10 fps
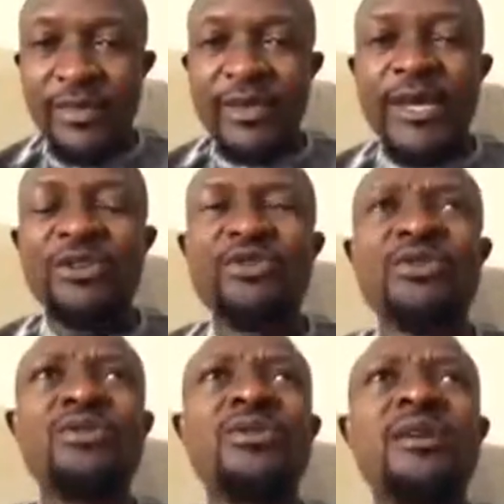Can
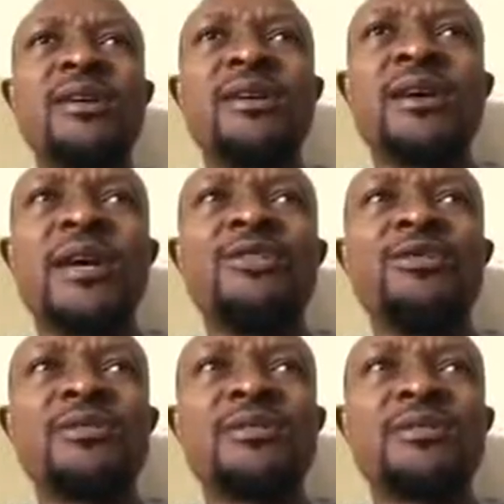you can
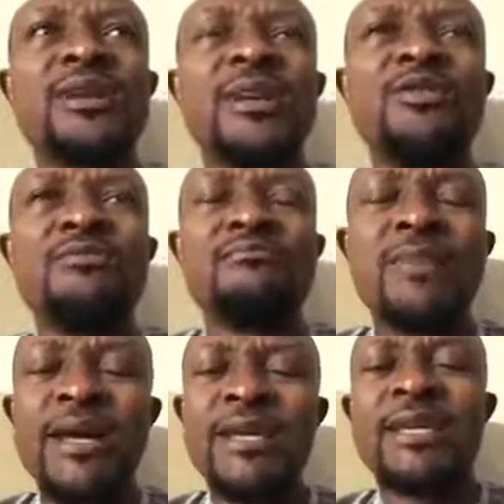you can you
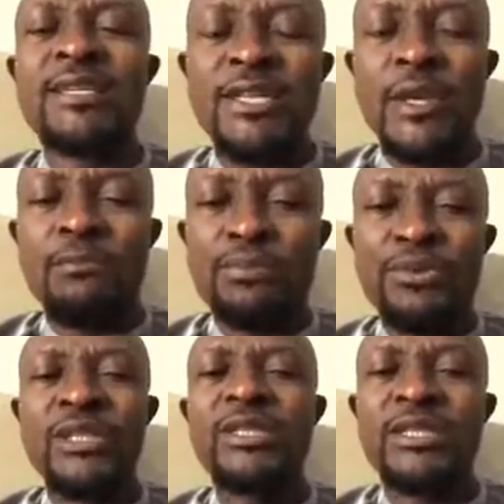manage a
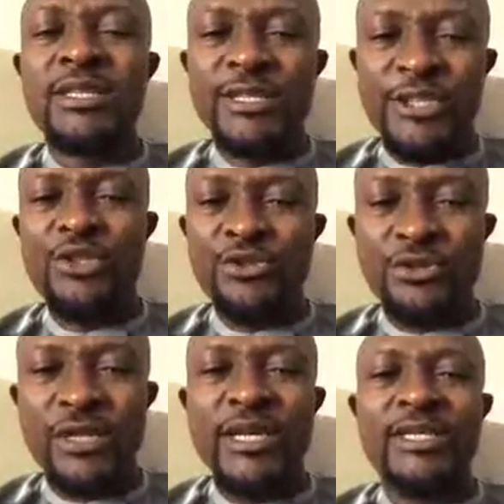printing issue?
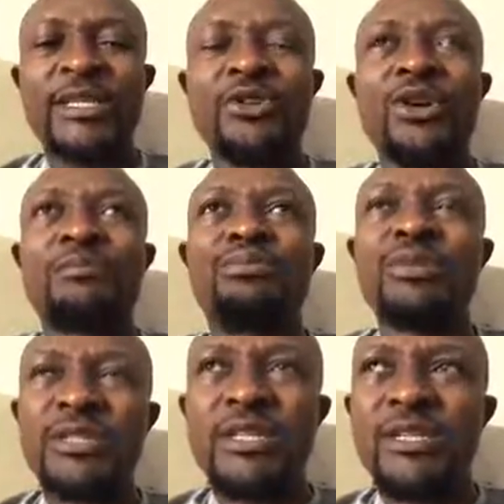Let's say you are
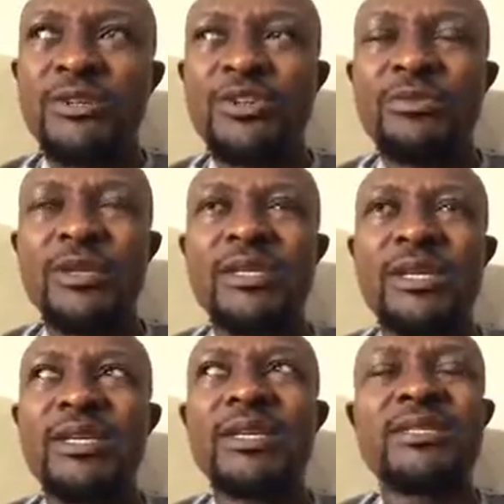printing a document
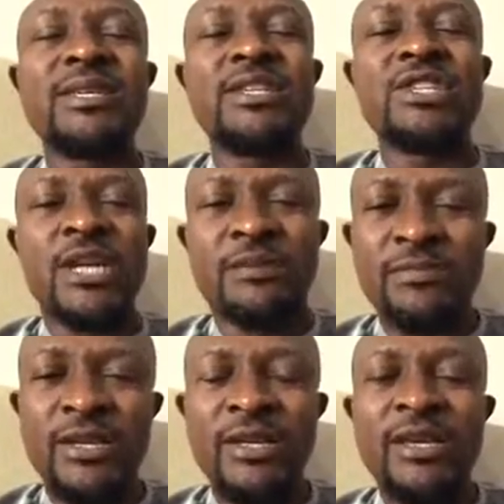and there is a jam.
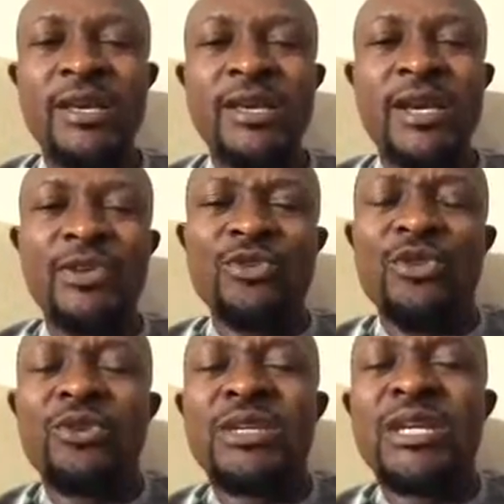Can you
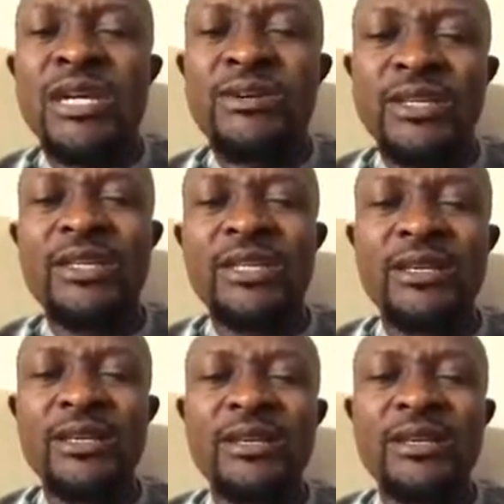ordinarily